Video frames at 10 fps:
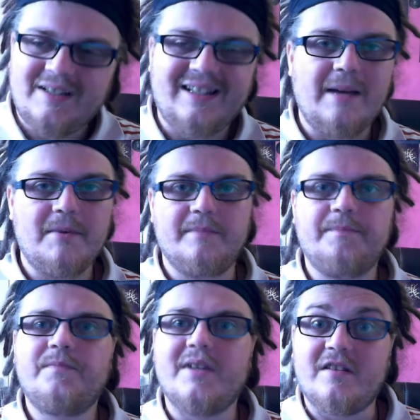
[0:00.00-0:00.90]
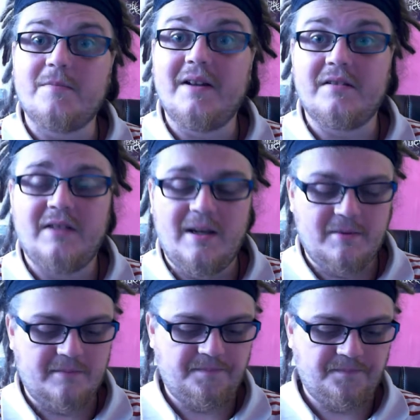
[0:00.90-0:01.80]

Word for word: Lemon. It smells of lemon,